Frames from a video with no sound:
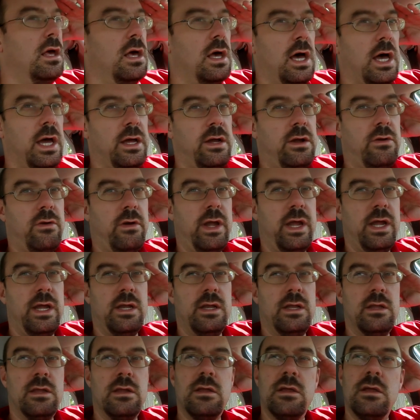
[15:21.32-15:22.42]
I agreed
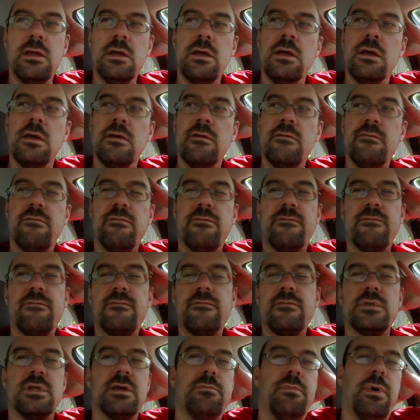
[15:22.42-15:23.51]

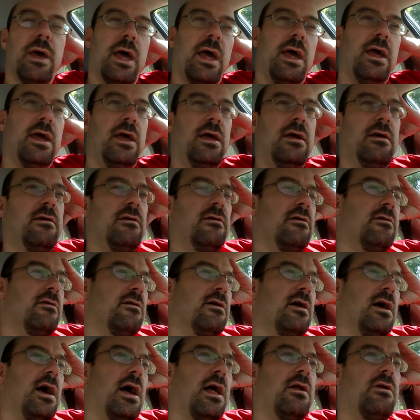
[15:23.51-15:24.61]
to pay,
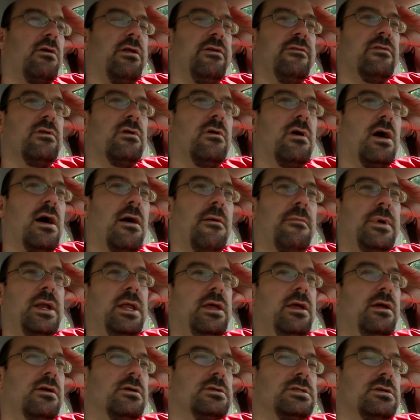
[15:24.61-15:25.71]
I don't even know how many
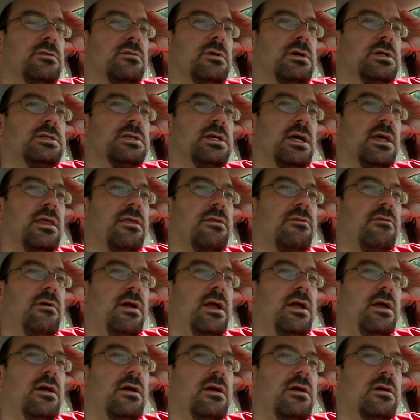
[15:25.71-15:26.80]
years it was, like three
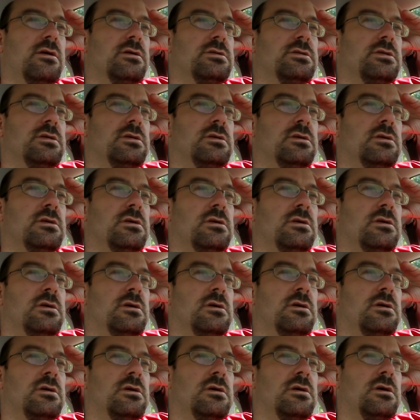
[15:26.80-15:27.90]
years
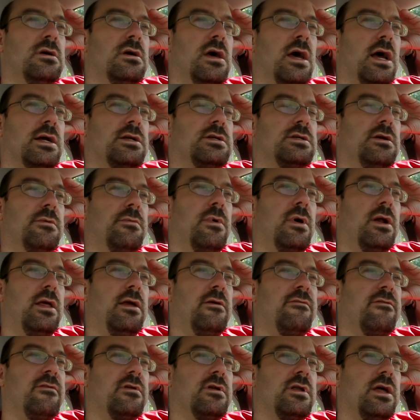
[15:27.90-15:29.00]
extra money
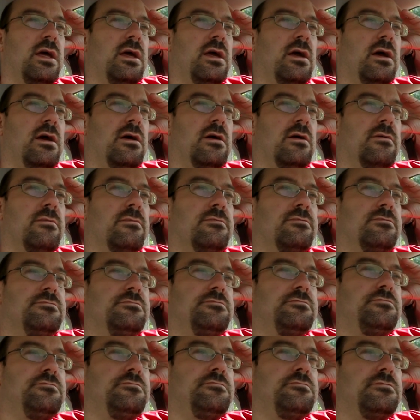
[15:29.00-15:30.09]
for daycare
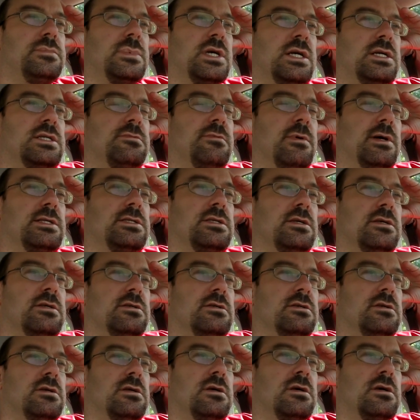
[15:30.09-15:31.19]
expenses
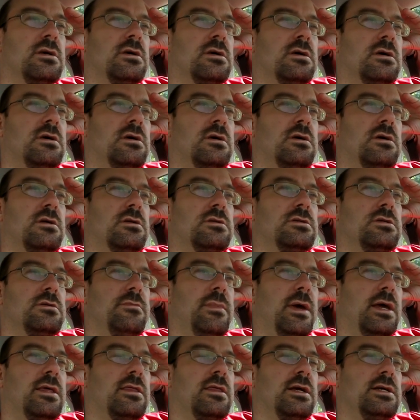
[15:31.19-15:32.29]
to
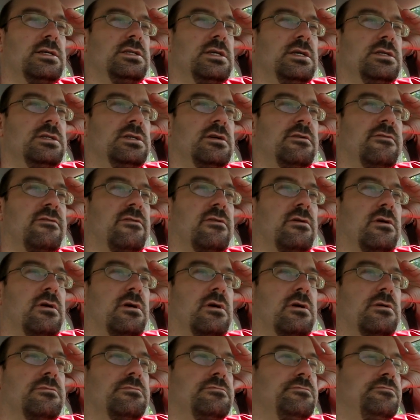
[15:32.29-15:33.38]
make things easier for
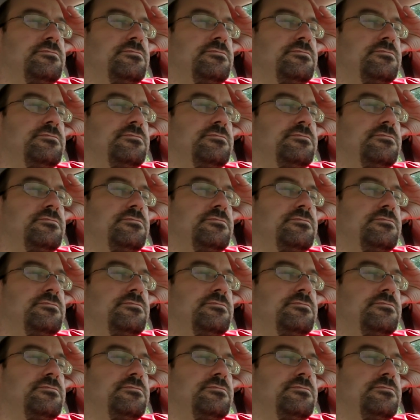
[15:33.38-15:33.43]
her.